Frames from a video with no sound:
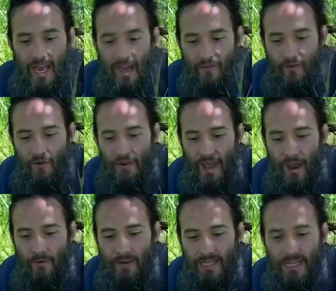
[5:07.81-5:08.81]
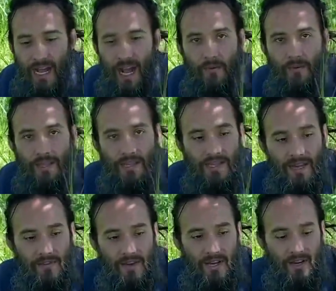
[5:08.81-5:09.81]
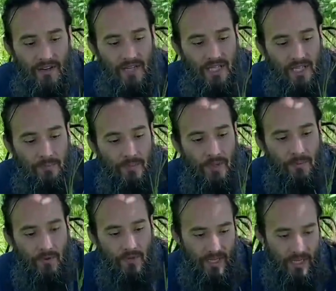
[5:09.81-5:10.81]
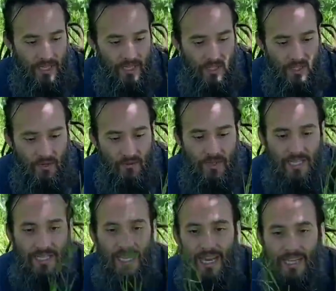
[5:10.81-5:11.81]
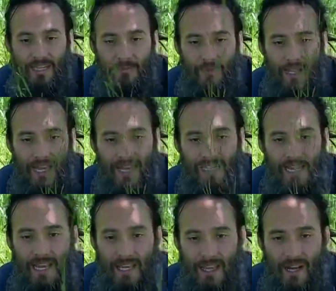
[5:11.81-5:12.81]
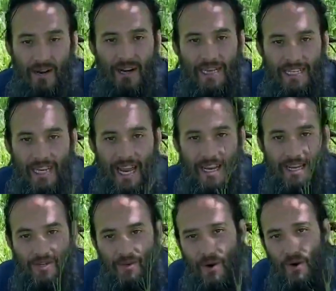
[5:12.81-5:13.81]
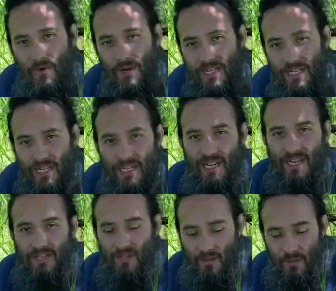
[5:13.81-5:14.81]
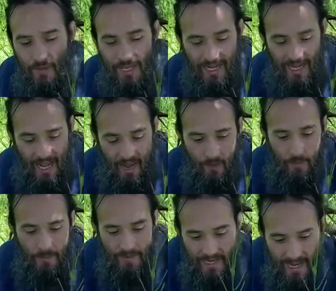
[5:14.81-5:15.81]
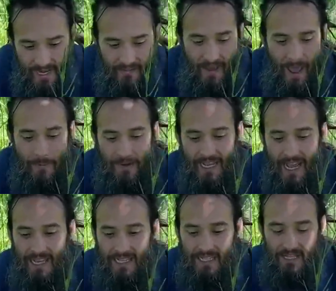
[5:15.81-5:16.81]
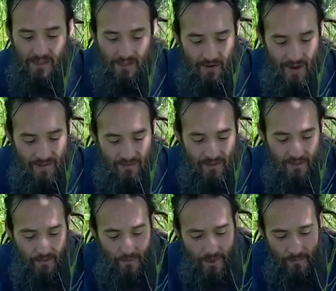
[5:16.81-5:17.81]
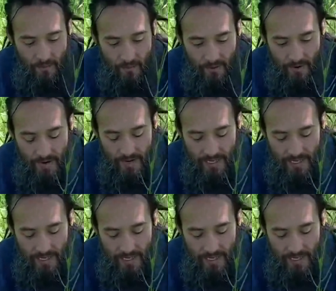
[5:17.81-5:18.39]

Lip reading: And for that reason, I really love encouraging people to consume these kinds of plants that are exotic to our region so that we can help native habitats to thrive a little bit more,